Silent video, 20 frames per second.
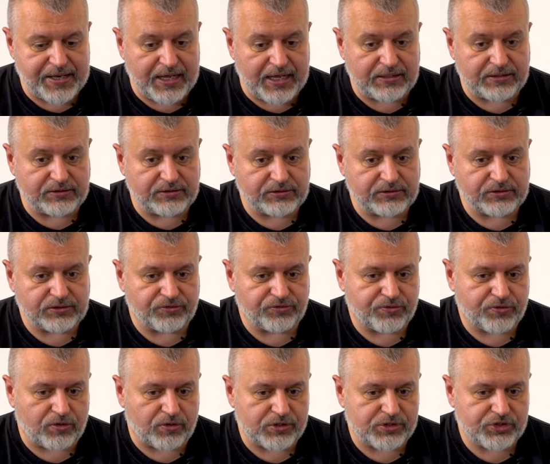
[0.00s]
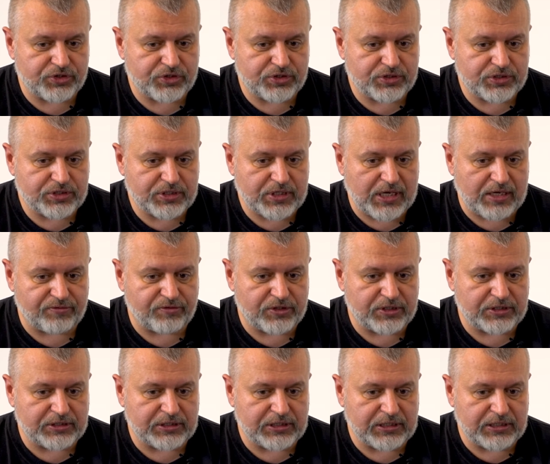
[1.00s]
then, of course,
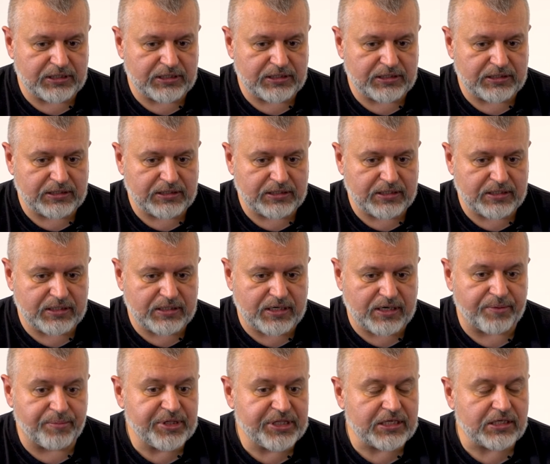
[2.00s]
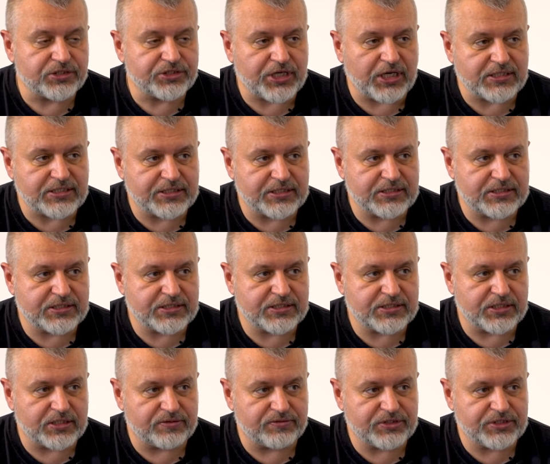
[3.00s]
our criminal justice
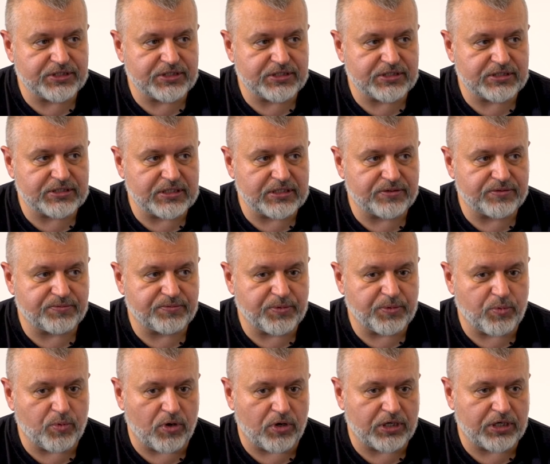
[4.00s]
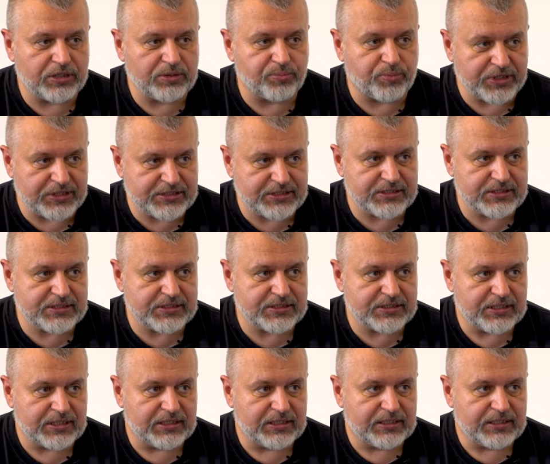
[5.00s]
services that we work in prisons.
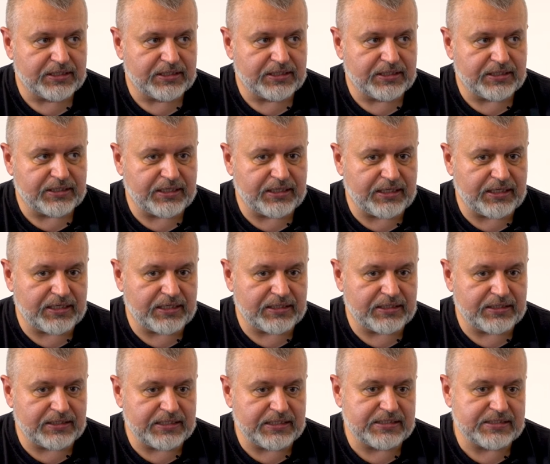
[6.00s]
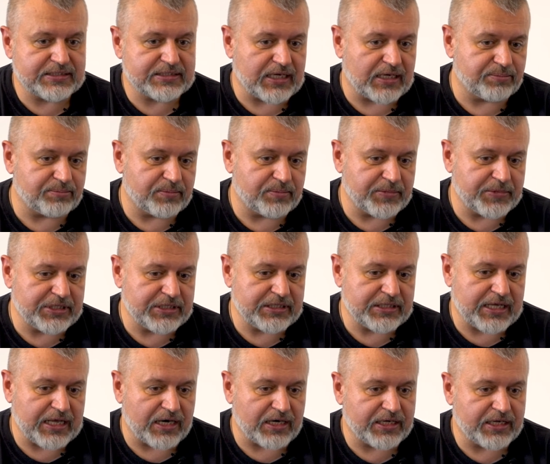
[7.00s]
And in
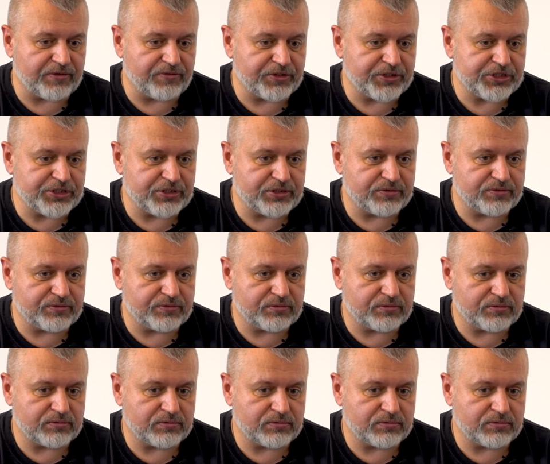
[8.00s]
Kharkiv region,